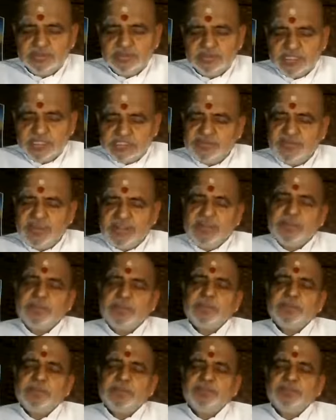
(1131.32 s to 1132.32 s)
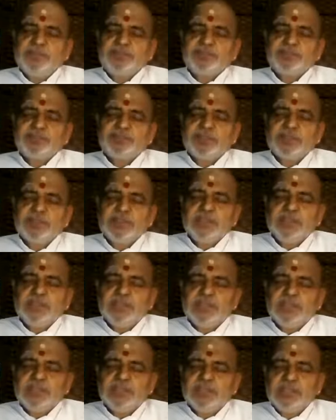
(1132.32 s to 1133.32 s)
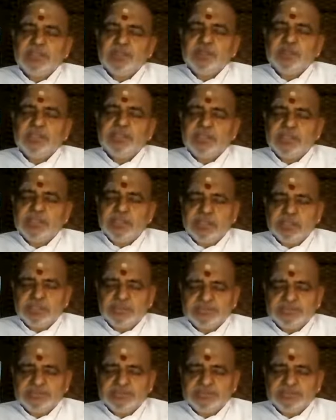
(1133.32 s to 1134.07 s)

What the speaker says: That's why during the